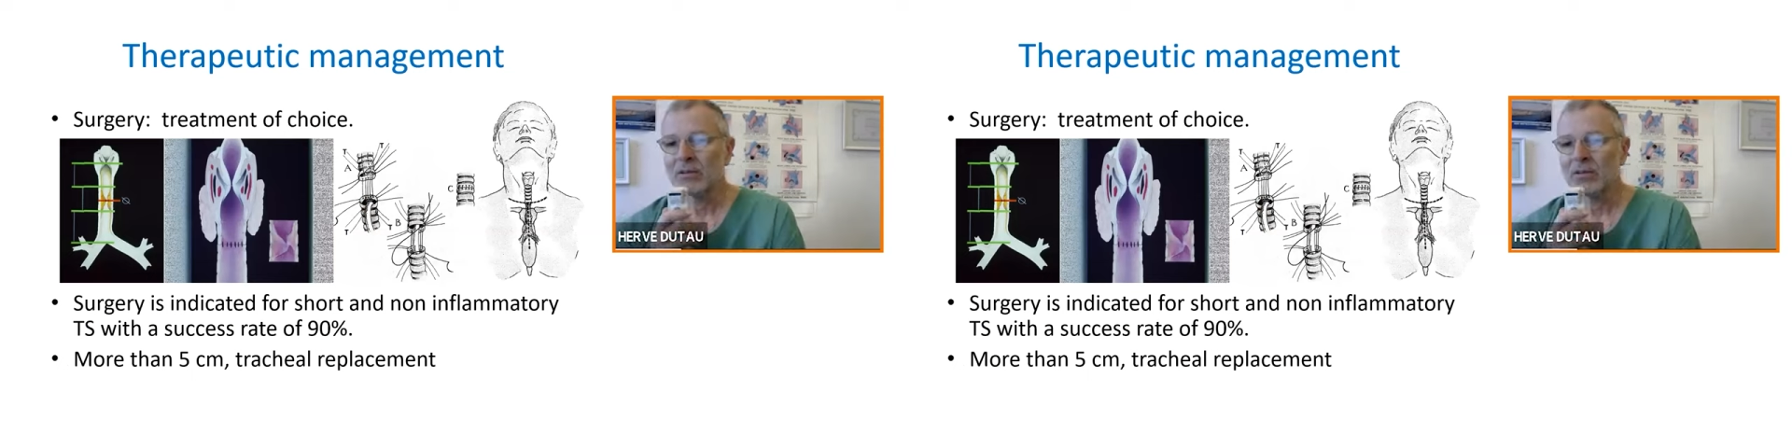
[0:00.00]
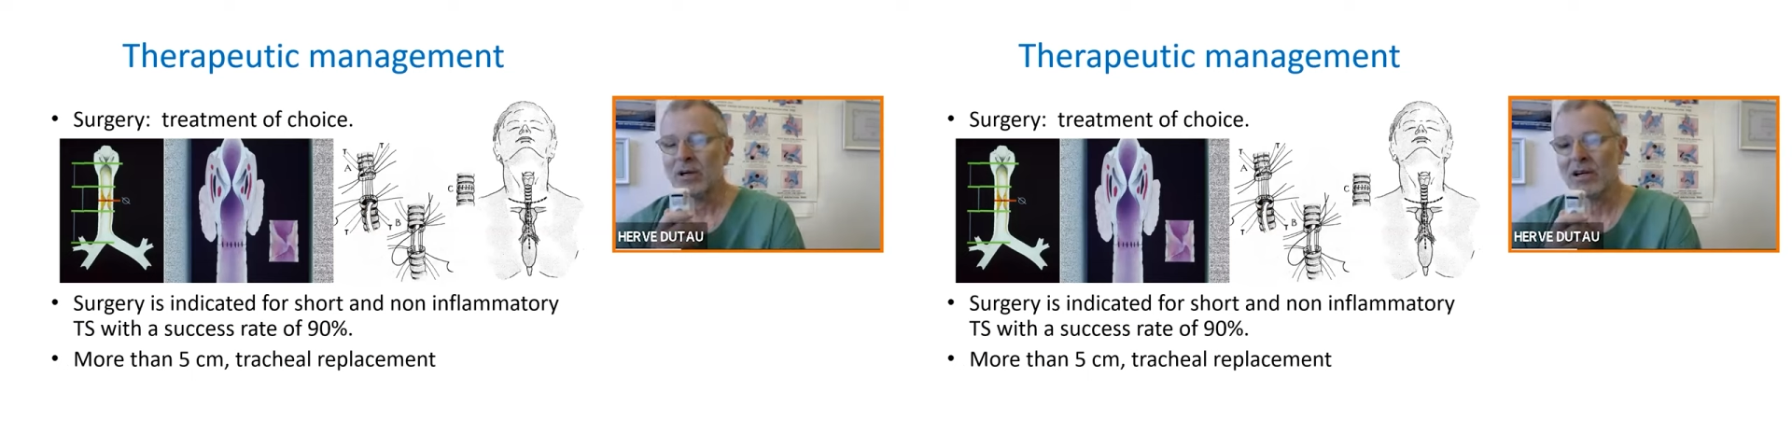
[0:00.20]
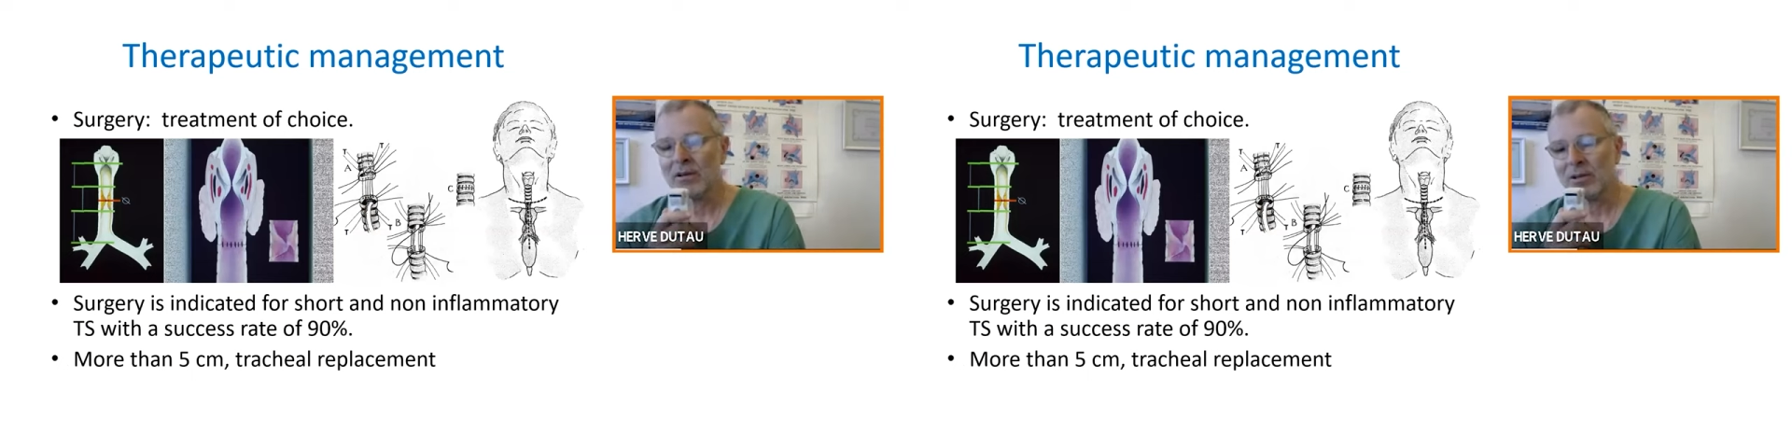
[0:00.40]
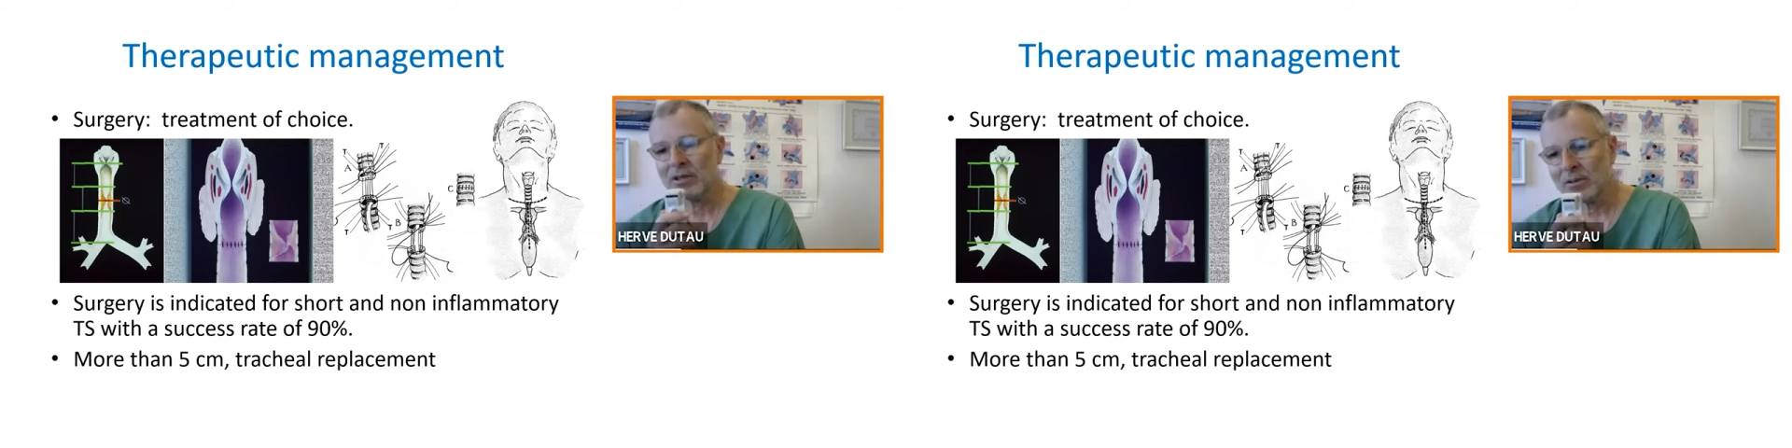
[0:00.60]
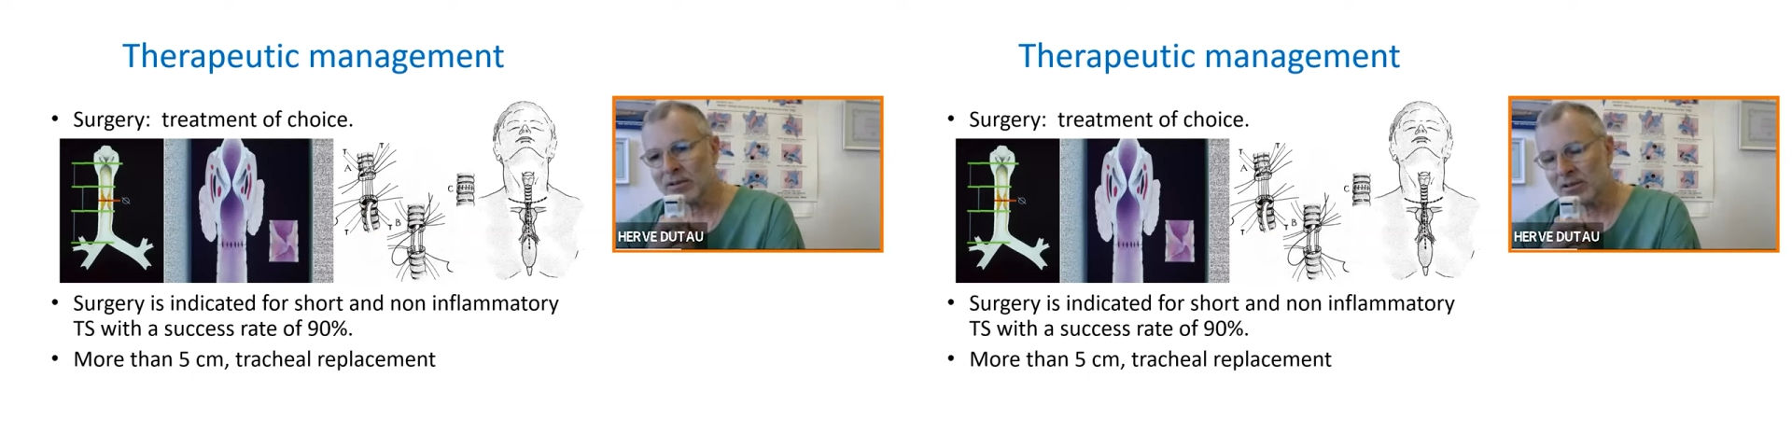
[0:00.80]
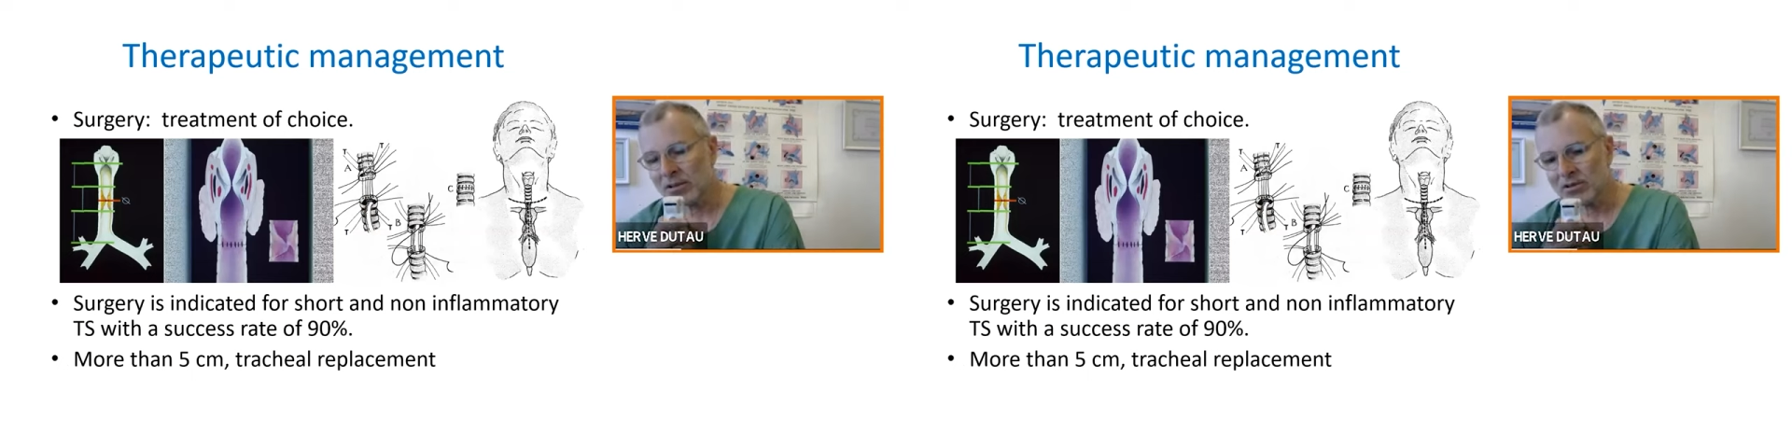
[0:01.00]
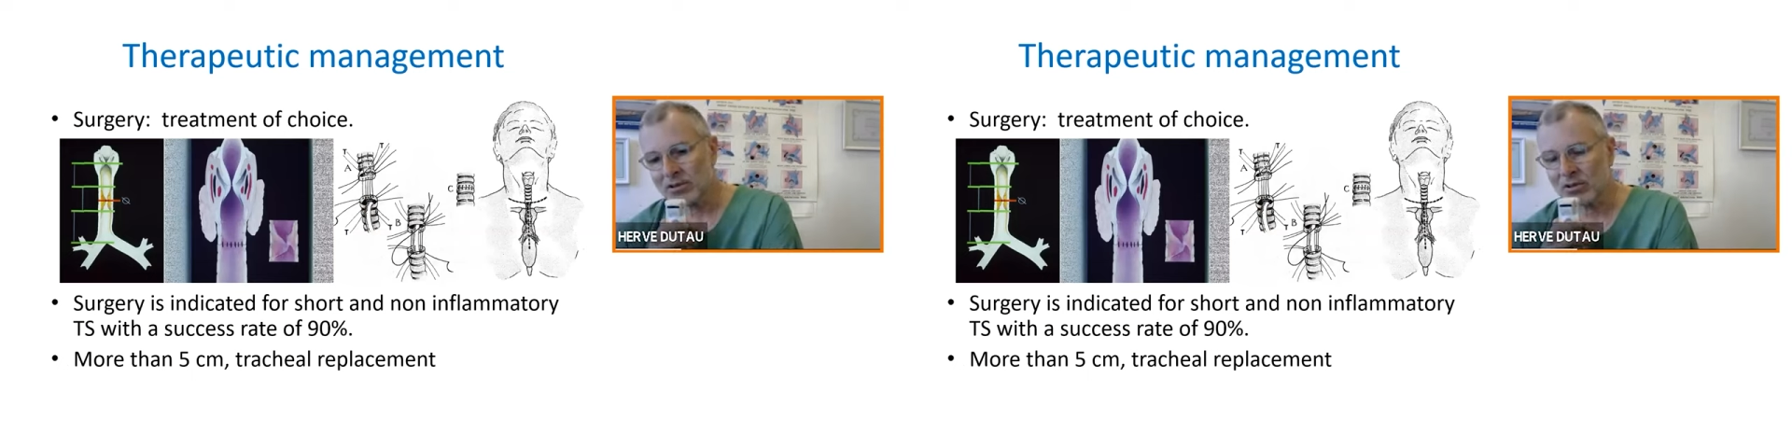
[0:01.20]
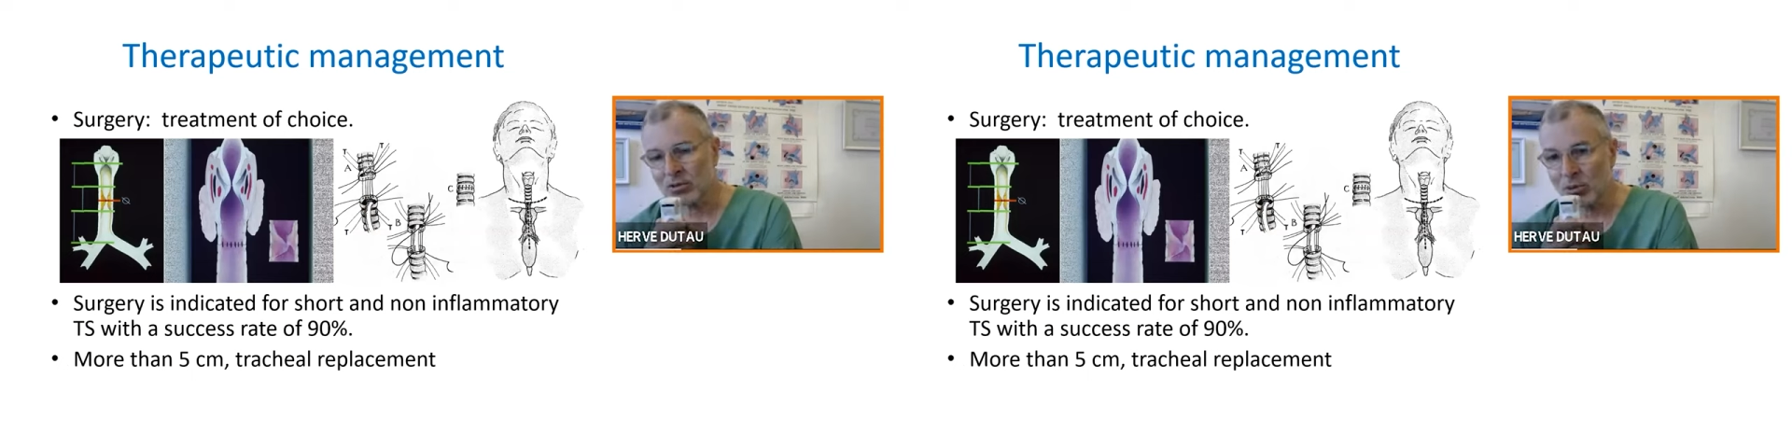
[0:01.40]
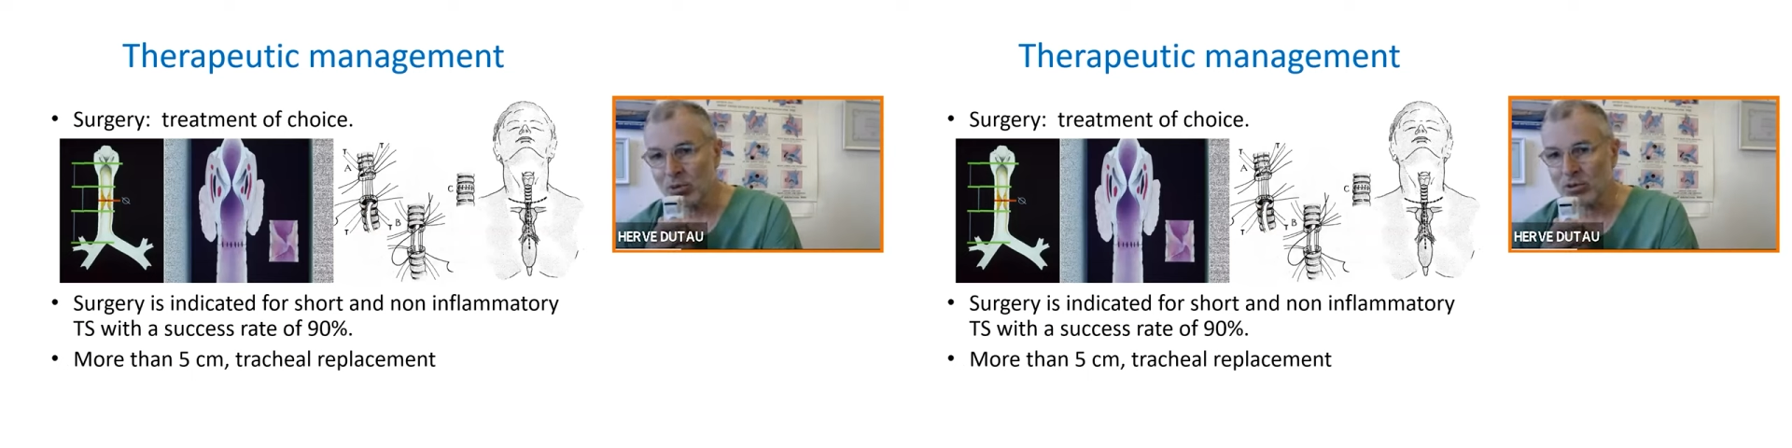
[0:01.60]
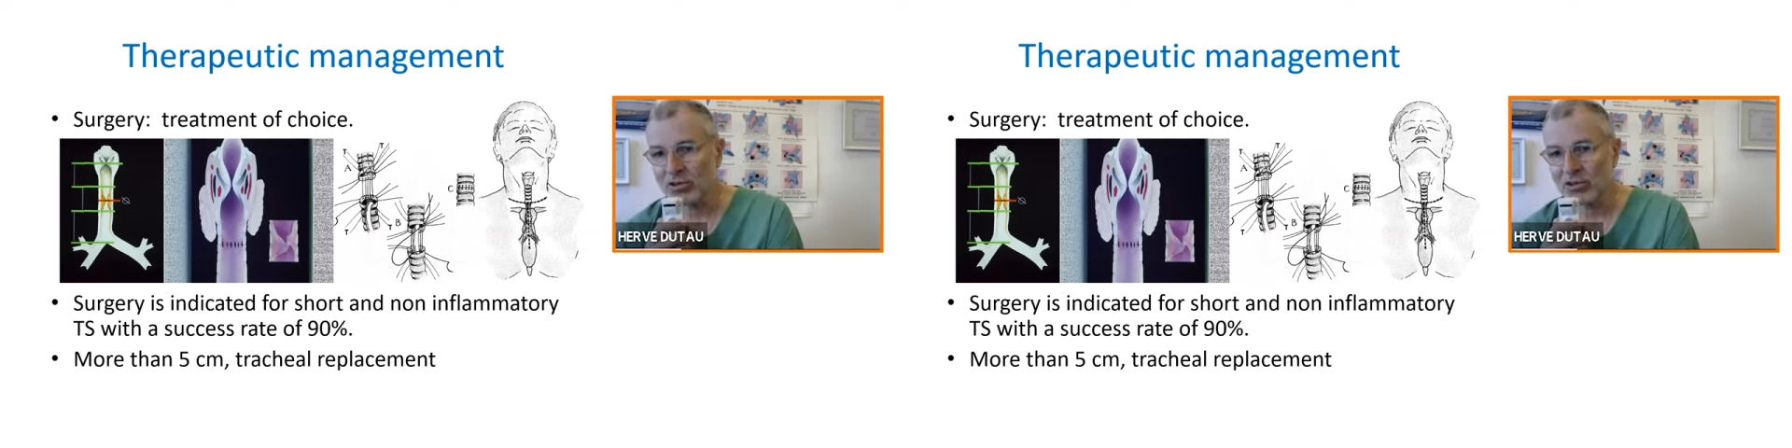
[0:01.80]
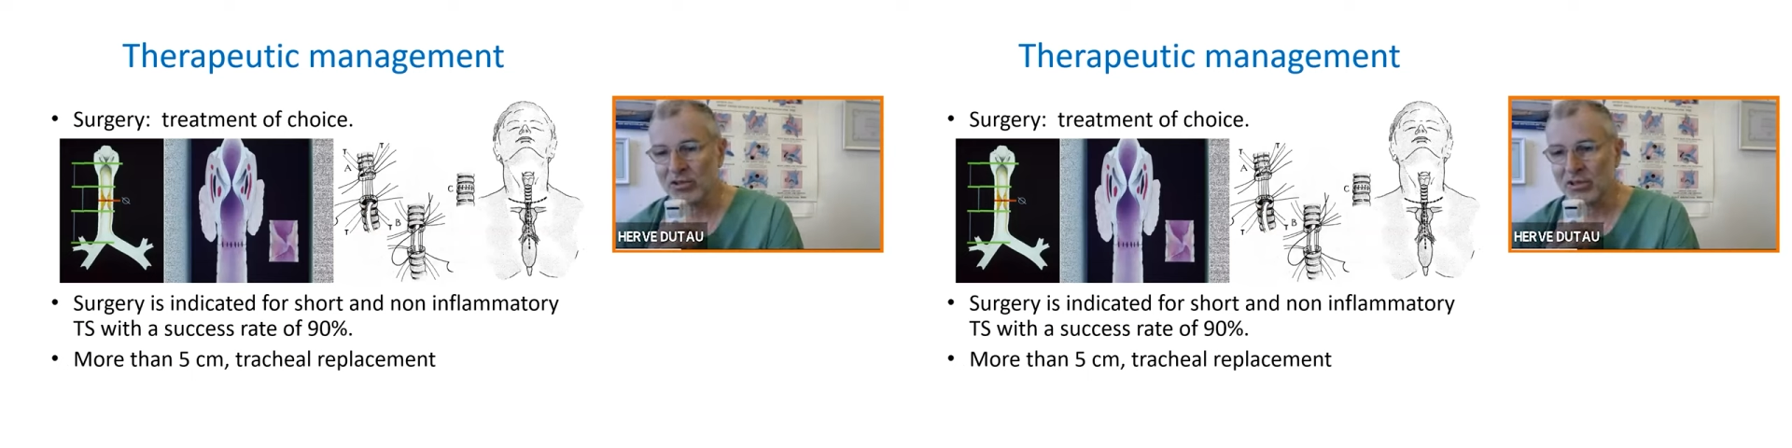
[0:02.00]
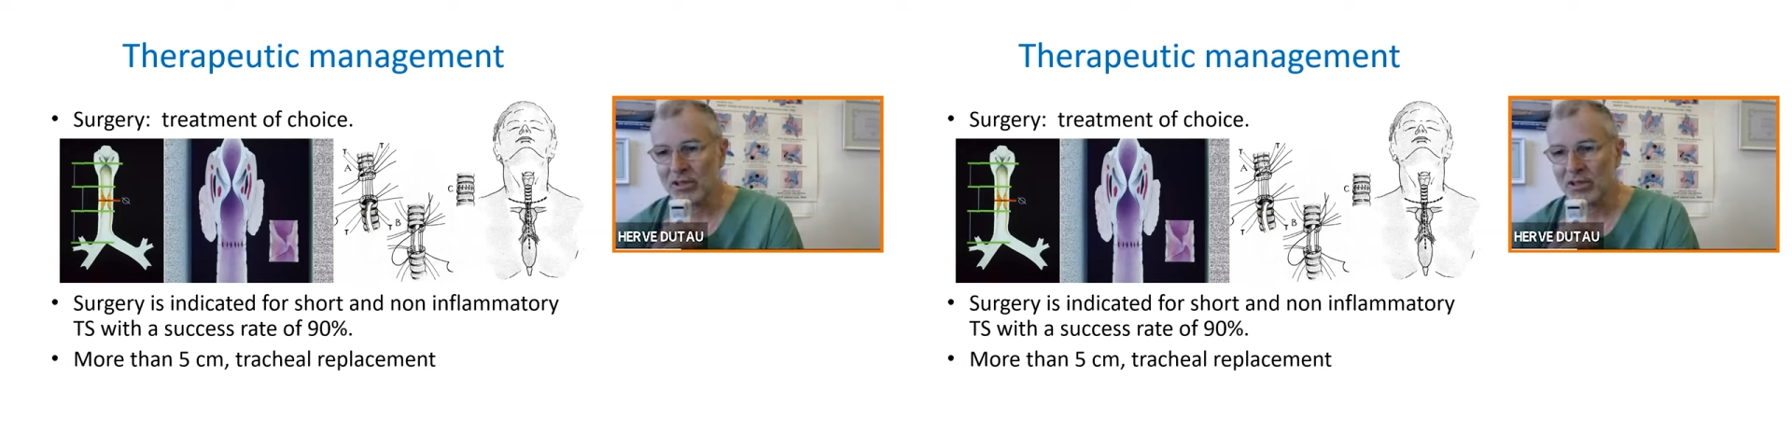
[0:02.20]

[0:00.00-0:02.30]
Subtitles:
What are the rules